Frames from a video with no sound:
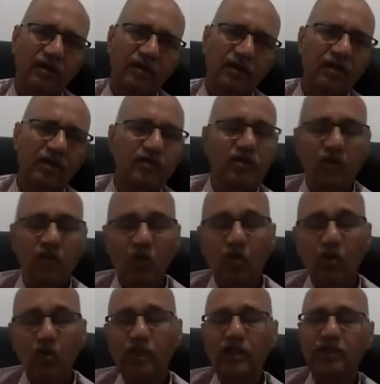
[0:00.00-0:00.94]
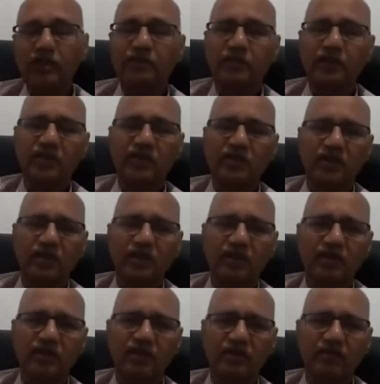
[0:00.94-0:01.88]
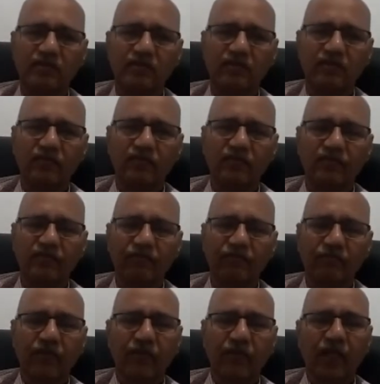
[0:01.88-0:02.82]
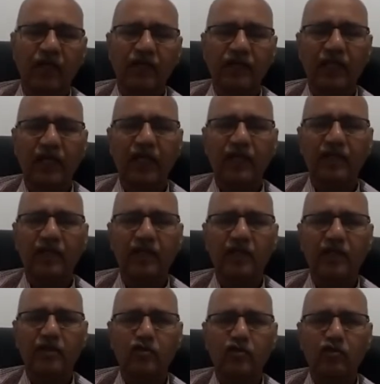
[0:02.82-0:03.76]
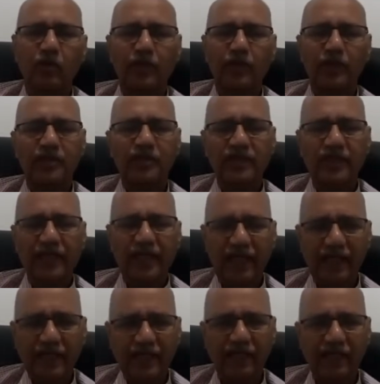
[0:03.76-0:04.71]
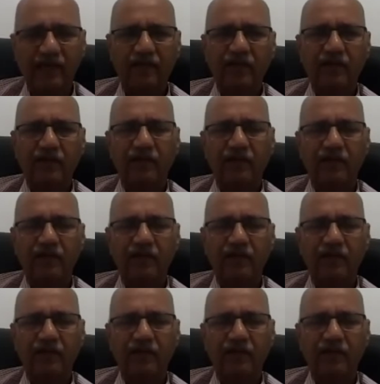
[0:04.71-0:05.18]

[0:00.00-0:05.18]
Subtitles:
is the only species that has domesticated